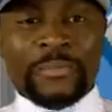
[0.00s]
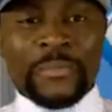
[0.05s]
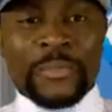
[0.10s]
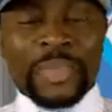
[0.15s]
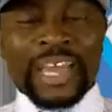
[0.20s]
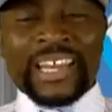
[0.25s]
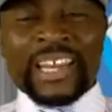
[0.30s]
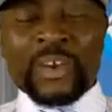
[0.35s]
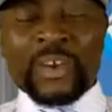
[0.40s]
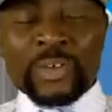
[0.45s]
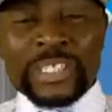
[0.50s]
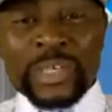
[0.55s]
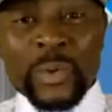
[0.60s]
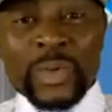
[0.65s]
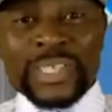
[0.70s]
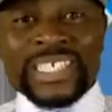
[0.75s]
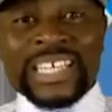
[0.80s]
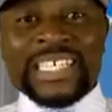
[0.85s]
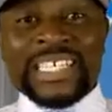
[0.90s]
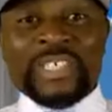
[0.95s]
They know say what
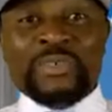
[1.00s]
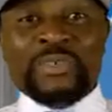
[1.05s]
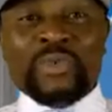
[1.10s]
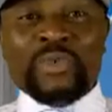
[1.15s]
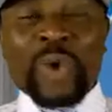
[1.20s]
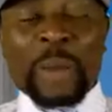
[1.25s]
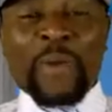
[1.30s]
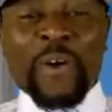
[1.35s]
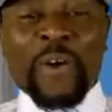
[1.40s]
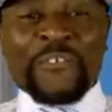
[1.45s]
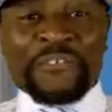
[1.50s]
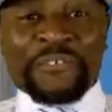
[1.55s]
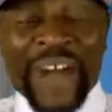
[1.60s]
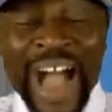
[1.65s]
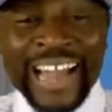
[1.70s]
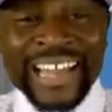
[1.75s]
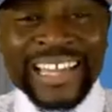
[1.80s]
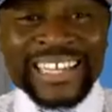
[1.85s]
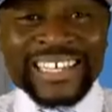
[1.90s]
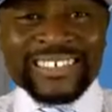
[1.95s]
they do I'm not
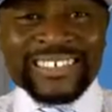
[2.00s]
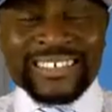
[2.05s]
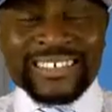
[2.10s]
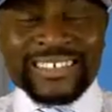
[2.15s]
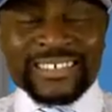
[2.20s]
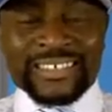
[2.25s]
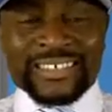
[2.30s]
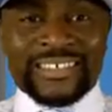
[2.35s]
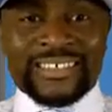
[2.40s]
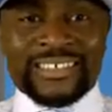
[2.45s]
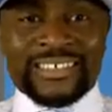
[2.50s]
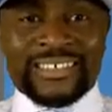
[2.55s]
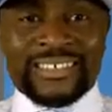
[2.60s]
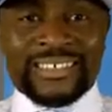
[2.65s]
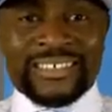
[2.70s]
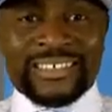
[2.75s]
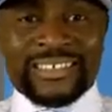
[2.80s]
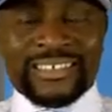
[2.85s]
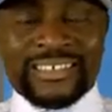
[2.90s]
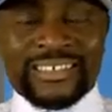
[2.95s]
fine.
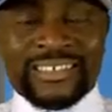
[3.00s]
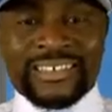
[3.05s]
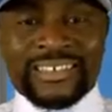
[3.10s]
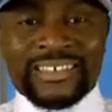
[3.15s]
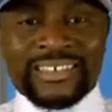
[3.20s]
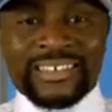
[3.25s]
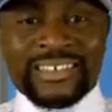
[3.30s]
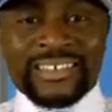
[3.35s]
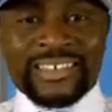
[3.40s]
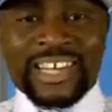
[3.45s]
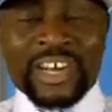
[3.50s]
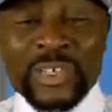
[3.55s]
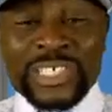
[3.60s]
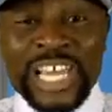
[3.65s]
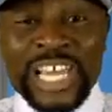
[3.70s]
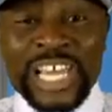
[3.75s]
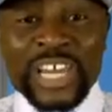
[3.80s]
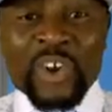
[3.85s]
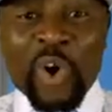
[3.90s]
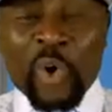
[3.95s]
They know say
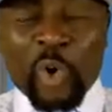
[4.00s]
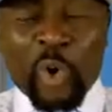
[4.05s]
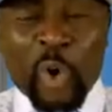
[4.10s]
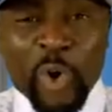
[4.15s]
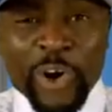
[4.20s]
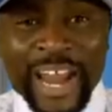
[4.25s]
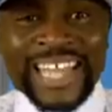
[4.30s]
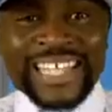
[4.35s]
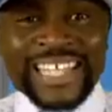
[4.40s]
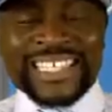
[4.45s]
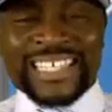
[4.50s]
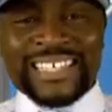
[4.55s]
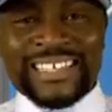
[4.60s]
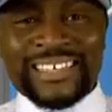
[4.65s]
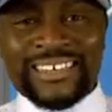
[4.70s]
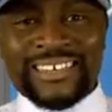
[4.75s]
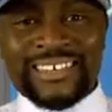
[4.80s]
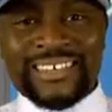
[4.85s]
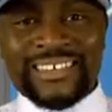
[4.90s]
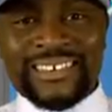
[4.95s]
not correct.
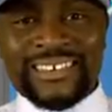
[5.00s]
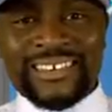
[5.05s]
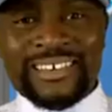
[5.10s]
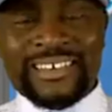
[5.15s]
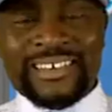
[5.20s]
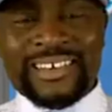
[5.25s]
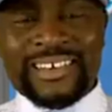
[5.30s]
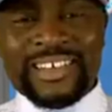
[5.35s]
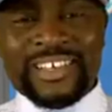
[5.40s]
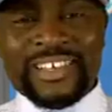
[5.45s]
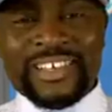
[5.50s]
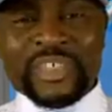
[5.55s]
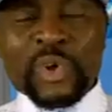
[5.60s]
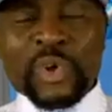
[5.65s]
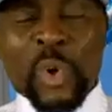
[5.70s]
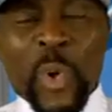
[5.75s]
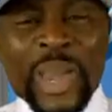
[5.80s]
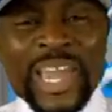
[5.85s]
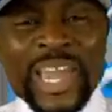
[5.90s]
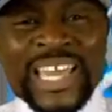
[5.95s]
So
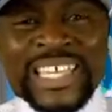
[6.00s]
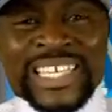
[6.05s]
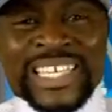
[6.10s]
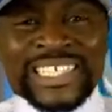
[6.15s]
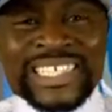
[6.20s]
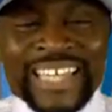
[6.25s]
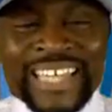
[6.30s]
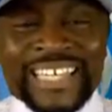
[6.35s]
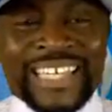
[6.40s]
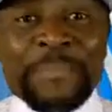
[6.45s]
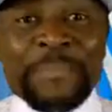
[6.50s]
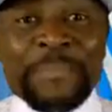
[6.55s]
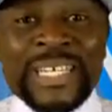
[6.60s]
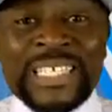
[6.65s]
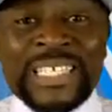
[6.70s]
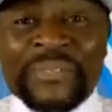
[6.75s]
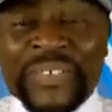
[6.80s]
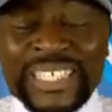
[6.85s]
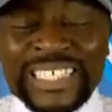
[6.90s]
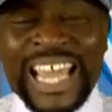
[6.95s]
inside they be
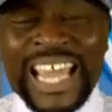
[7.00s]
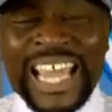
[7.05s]
defeated.